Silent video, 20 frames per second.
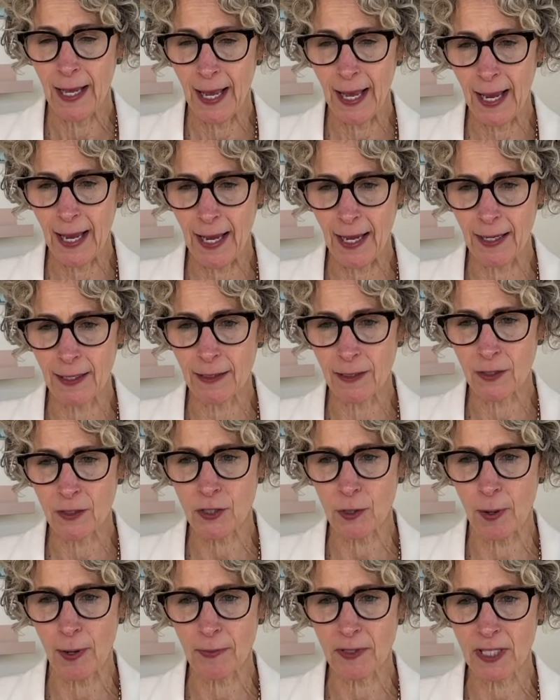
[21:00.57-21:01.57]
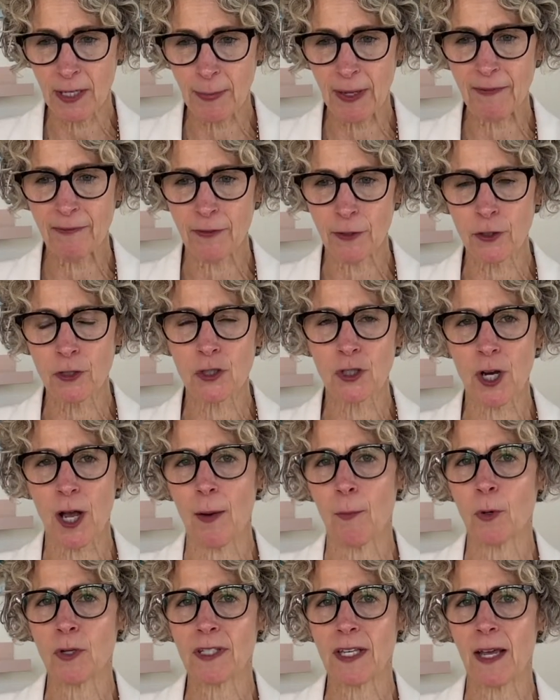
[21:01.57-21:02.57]
And so I would say my first
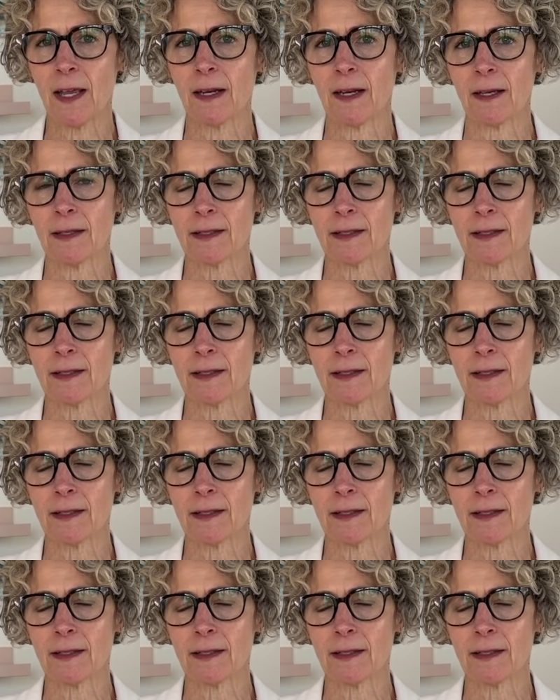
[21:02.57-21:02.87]
job was at a